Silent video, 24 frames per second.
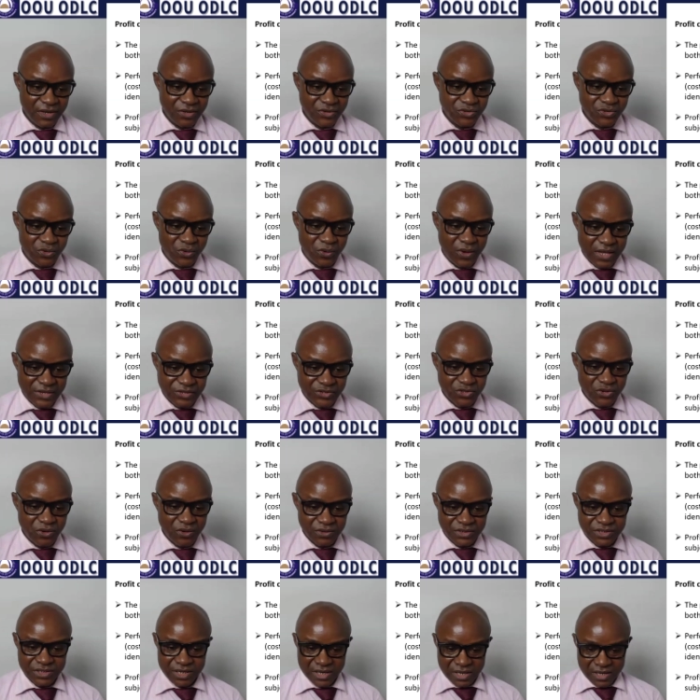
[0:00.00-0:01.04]
So as
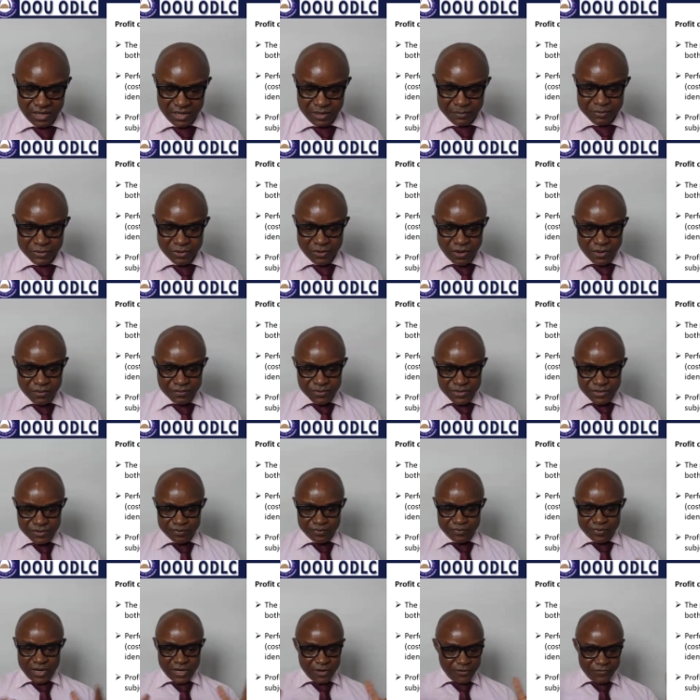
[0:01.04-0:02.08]
such, it becomes
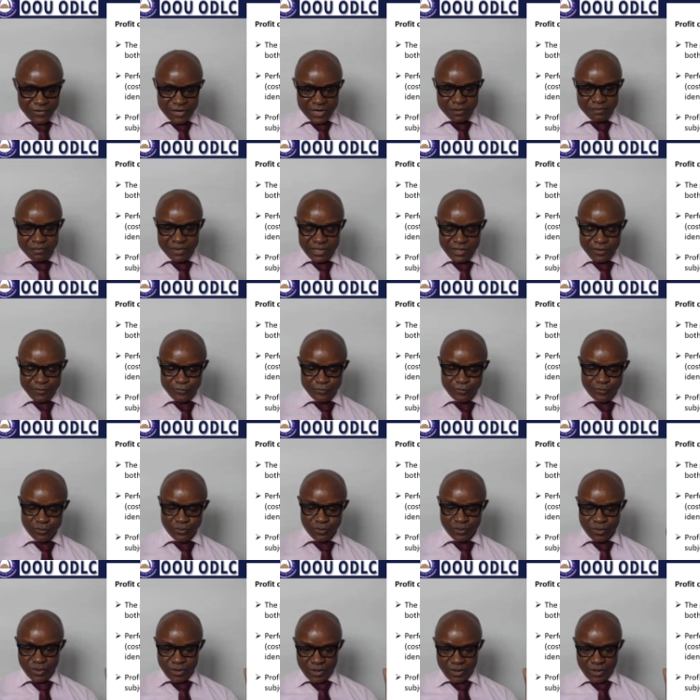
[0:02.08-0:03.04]
very, very meaningful,